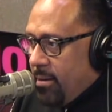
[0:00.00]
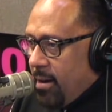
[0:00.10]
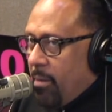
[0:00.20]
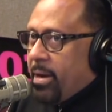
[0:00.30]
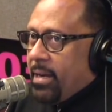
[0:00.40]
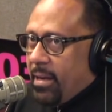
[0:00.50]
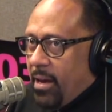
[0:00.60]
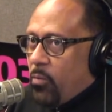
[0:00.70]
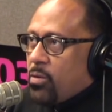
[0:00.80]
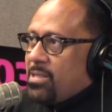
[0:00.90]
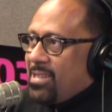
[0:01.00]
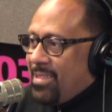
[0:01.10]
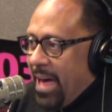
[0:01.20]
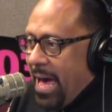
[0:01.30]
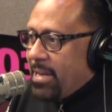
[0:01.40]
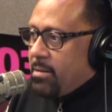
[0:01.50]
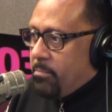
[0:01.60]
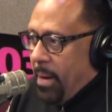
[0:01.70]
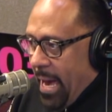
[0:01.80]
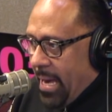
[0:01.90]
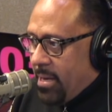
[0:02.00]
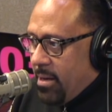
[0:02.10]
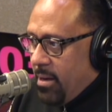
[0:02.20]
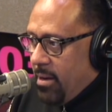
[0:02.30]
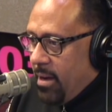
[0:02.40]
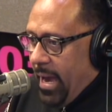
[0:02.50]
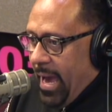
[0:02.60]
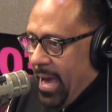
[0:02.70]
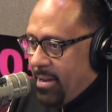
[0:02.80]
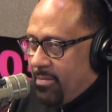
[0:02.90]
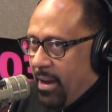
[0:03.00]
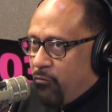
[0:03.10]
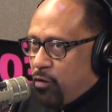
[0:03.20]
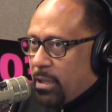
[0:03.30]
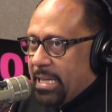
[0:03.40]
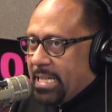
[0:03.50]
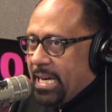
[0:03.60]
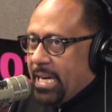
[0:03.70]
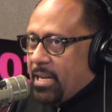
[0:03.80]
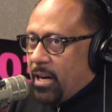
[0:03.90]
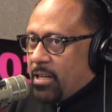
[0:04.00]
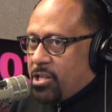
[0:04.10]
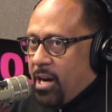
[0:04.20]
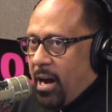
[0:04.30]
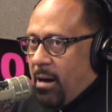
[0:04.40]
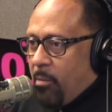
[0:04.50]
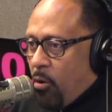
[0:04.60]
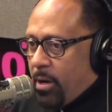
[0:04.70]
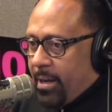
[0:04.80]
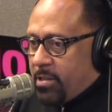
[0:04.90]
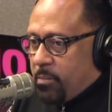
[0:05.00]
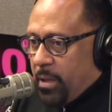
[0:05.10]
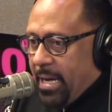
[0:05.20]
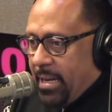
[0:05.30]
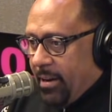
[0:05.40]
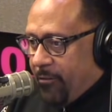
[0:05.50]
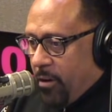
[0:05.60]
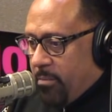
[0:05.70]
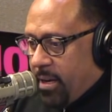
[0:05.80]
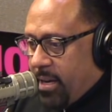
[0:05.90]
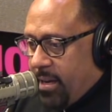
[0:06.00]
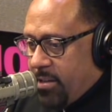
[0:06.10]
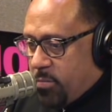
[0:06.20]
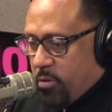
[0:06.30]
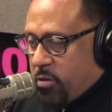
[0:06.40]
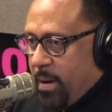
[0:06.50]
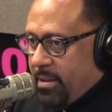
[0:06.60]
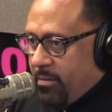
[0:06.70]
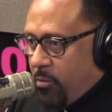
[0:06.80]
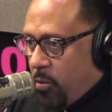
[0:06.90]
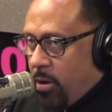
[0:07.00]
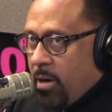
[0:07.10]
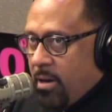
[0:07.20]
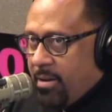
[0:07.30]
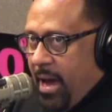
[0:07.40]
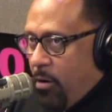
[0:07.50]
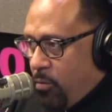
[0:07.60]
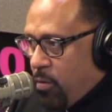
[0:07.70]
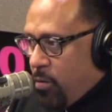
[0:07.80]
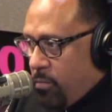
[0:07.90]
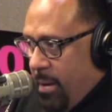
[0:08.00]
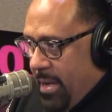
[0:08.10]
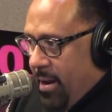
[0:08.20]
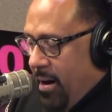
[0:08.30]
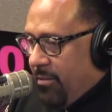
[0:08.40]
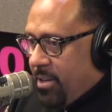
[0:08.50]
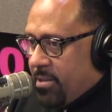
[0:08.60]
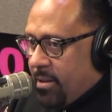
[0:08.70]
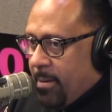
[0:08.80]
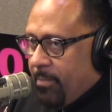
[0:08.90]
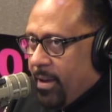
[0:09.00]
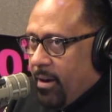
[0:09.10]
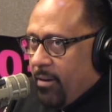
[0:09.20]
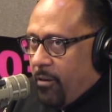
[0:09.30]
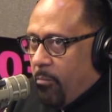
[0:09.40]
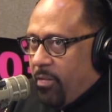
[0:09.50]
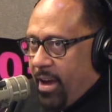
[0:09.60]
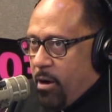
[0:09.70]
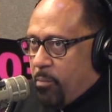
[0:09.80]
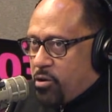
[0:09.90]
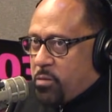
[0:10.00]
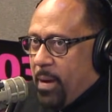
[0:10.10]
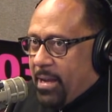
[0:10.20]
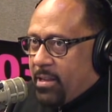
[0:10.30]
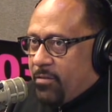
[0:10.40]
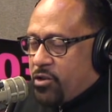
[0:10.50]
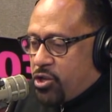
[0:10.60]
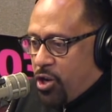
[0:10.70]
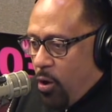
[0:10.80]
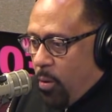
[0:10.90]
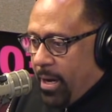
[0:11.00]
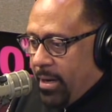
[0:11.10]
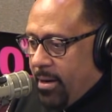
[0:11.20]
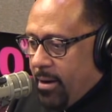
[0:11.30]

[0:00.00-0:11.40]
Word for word: I mean, it was that bad and they really did a job on explaining from the kids' perspective, who are now grown men, obviously, from their perspective, showing